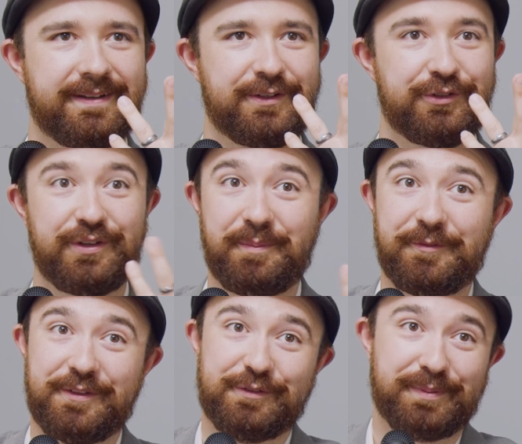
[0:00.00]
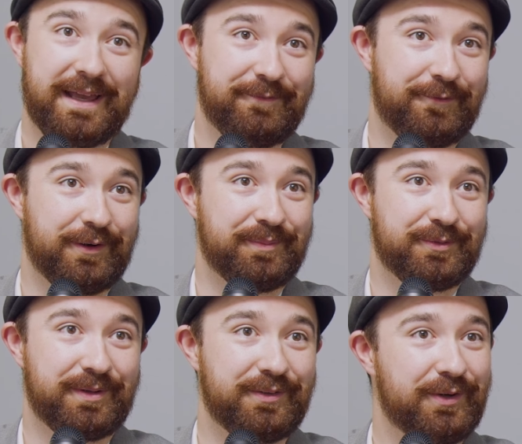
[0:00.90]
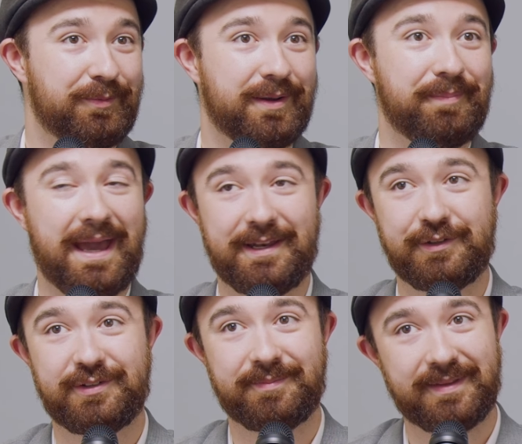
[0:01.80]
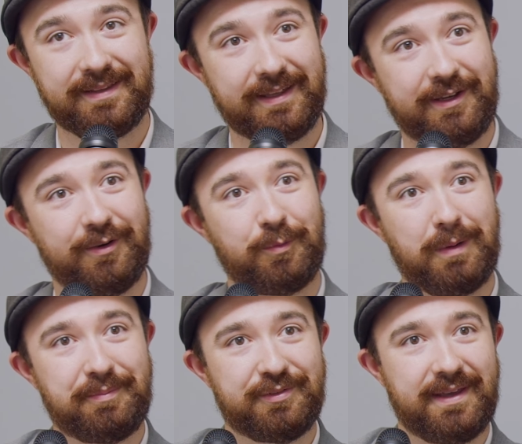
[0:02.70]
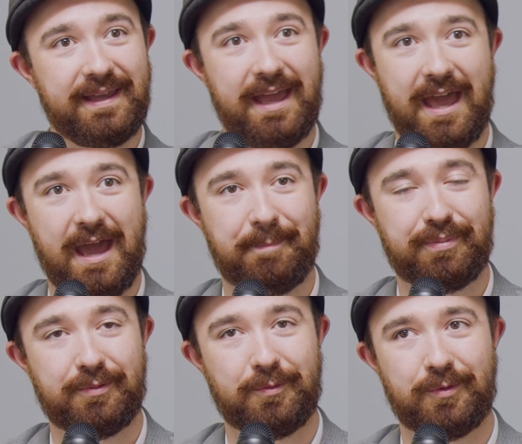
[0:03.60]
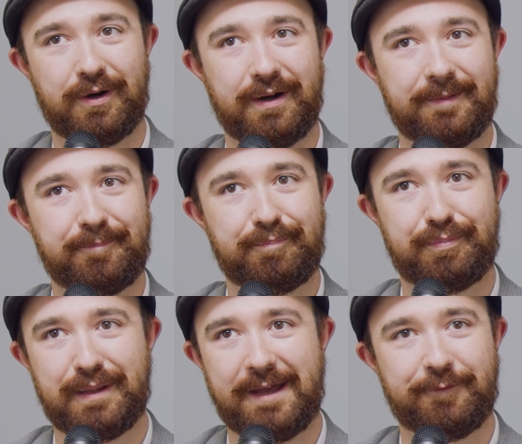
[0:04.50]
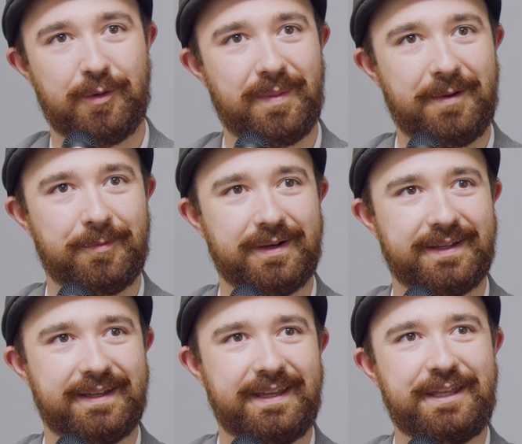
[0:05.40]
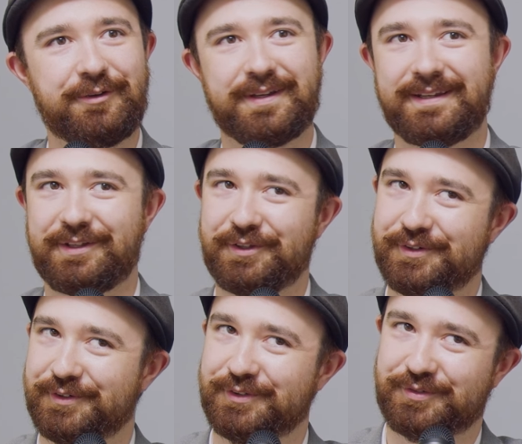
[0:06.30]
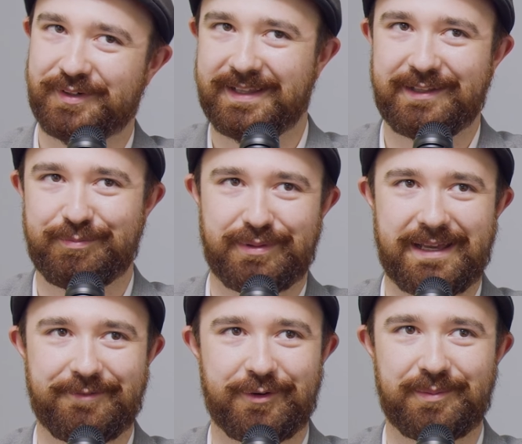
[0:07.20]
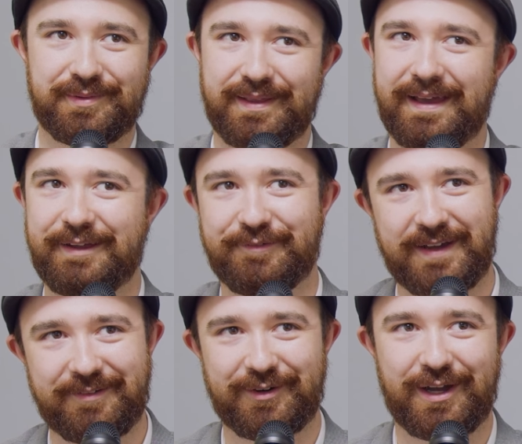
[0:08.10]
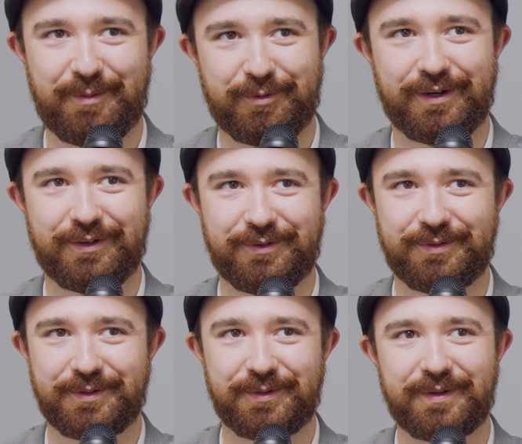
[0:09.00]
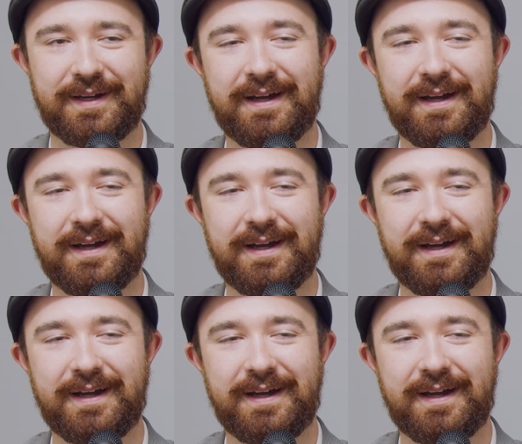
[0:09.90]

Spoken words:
Some of these platforms where you don't want to manage something like your own website, app, or platform network, you can use freelance platforms like Fiverr, Upwork, Guru,